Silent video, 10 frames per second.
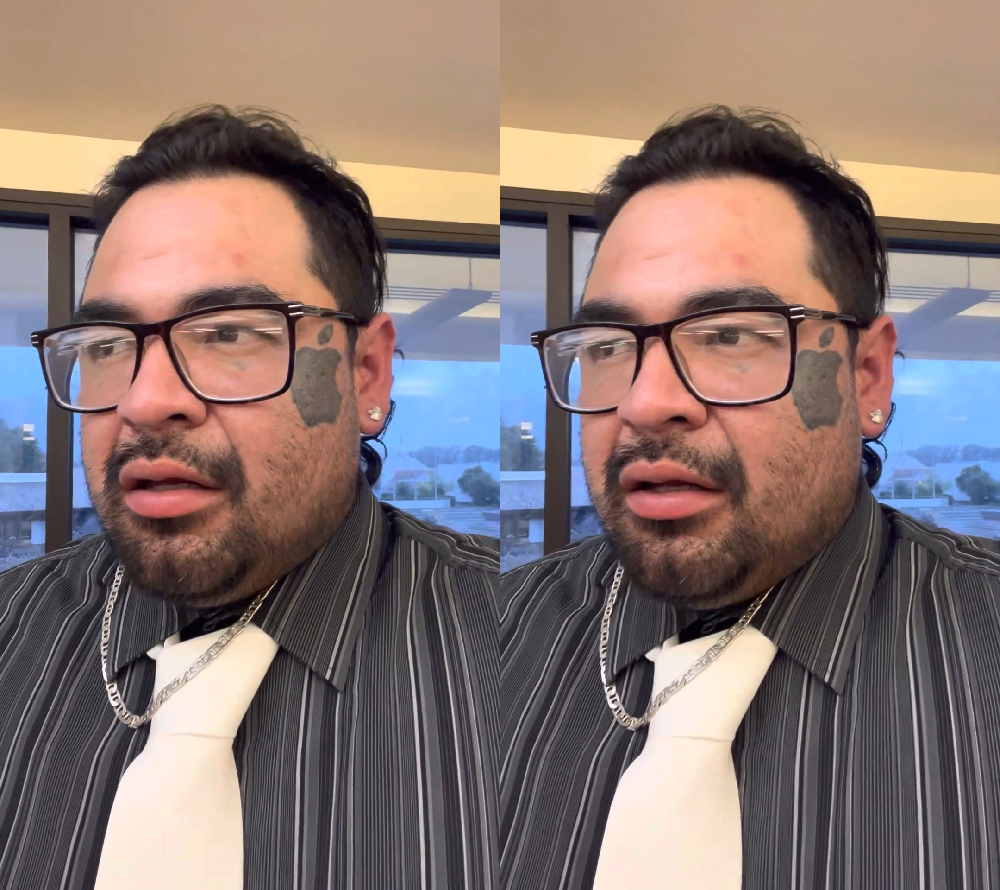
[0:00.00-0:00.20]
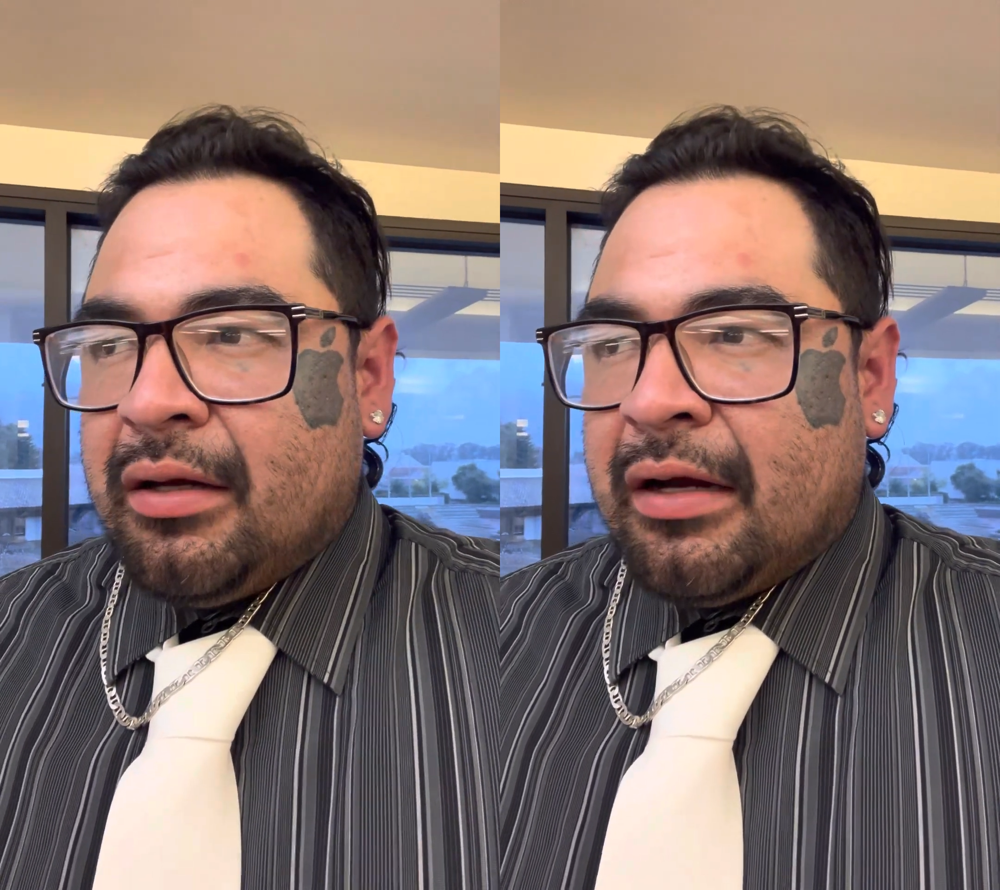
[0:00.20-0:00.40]

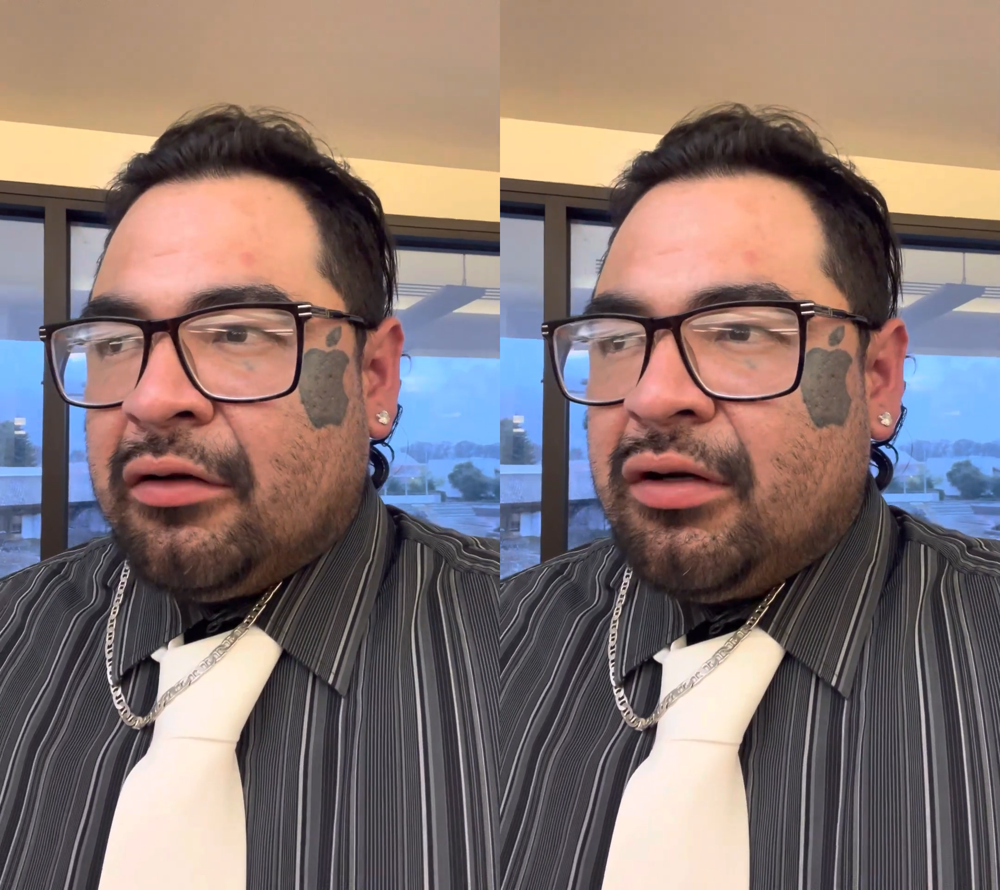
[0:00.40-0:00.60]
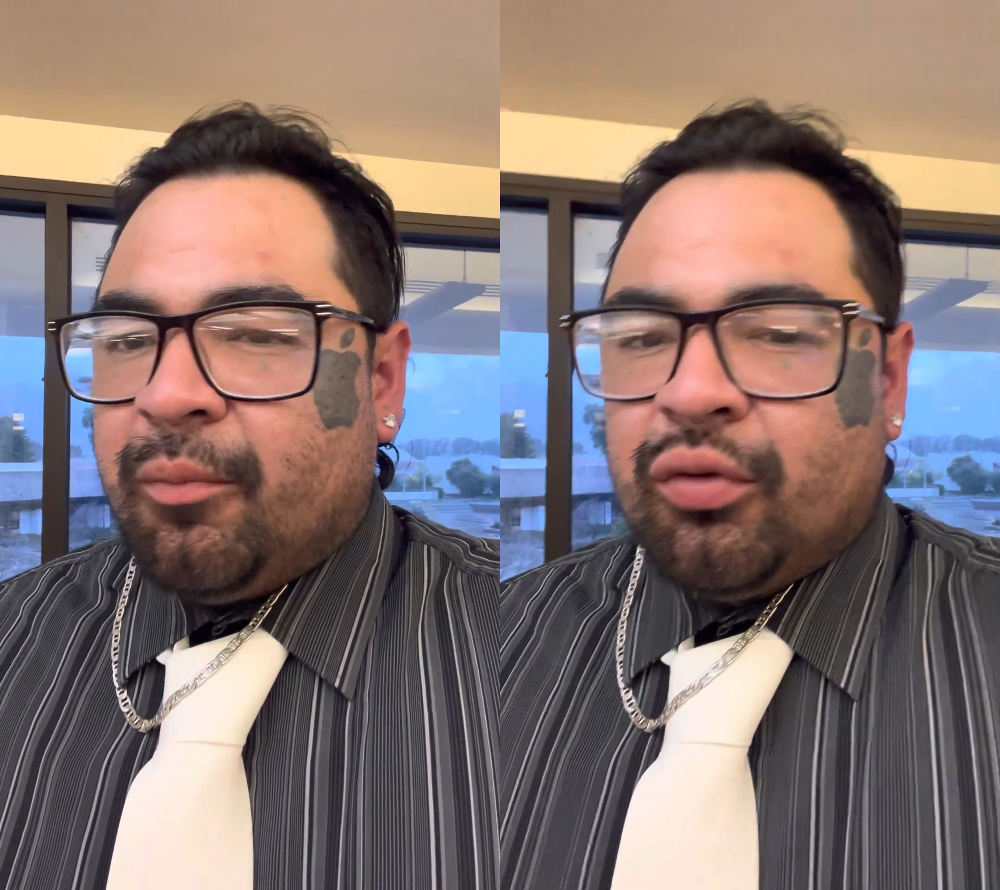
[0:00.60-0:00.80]
and I
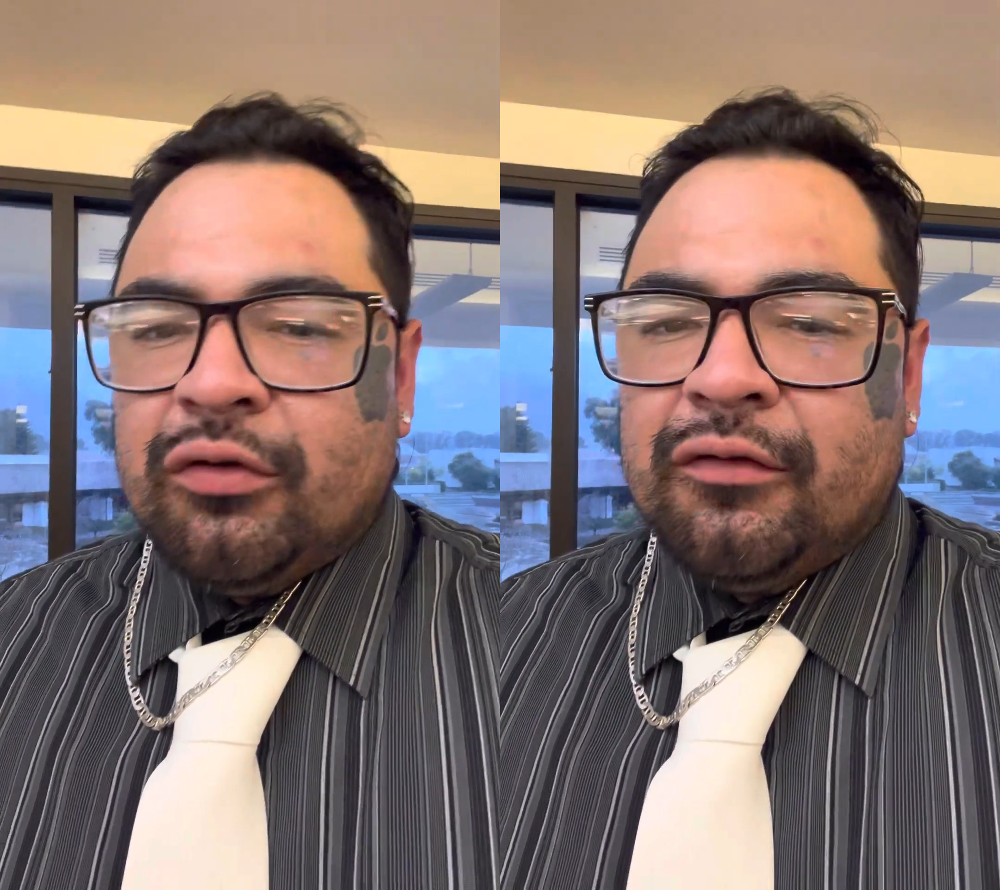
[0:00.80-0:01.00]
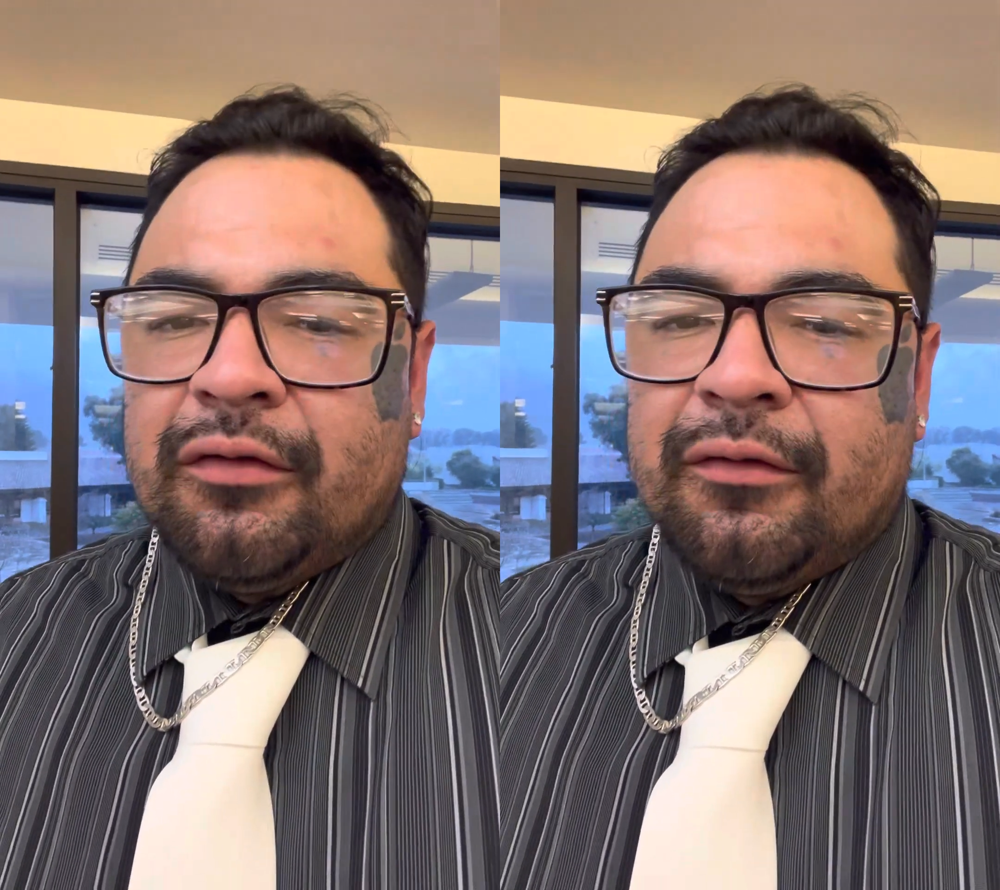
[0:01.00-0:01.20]
don't
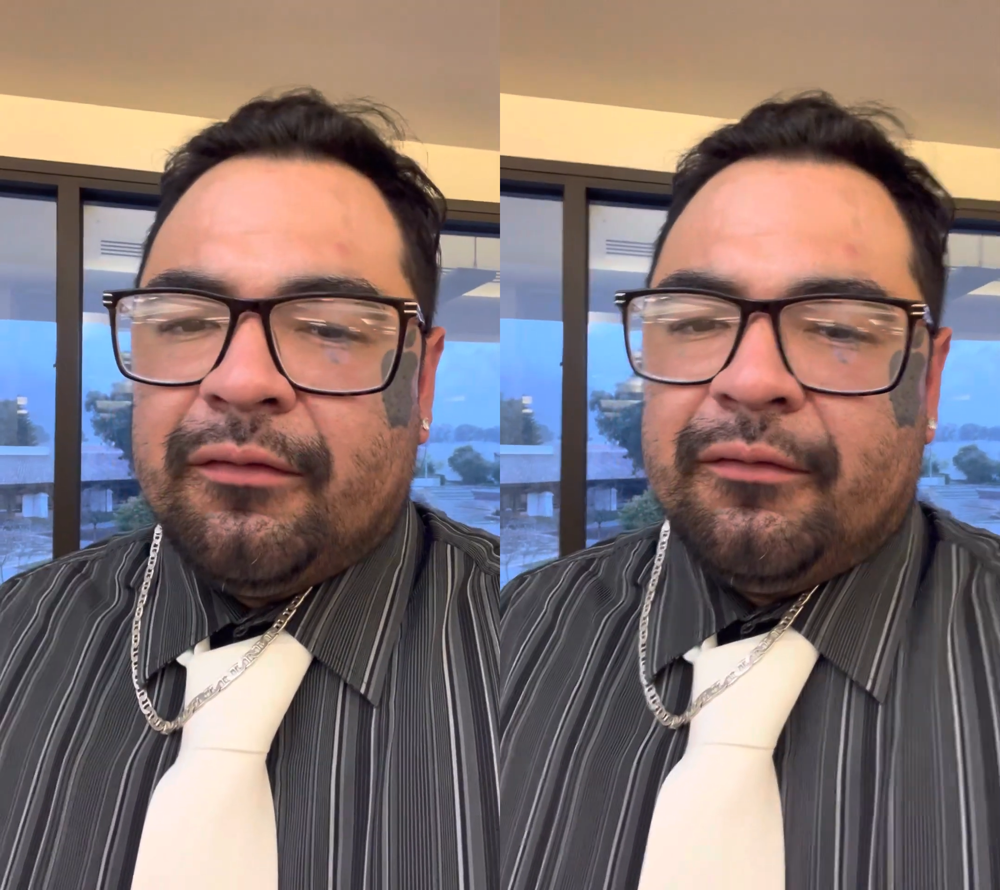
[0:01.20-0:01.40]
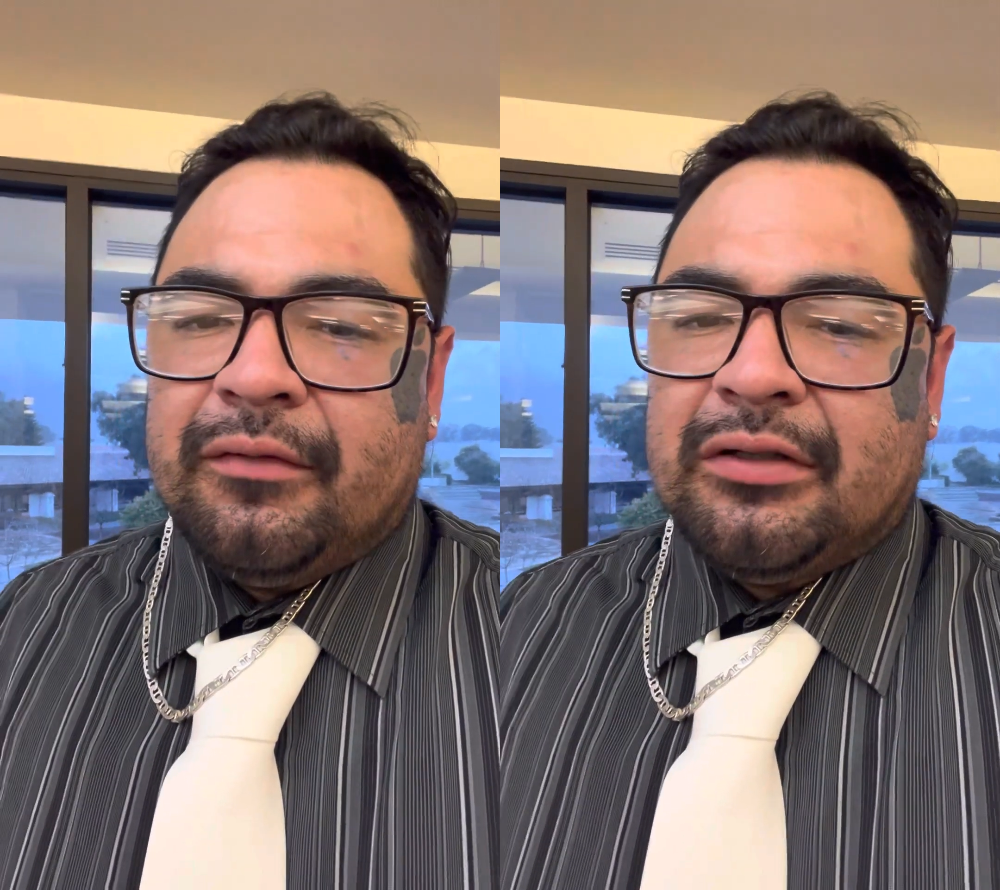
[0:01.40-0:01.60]
approve of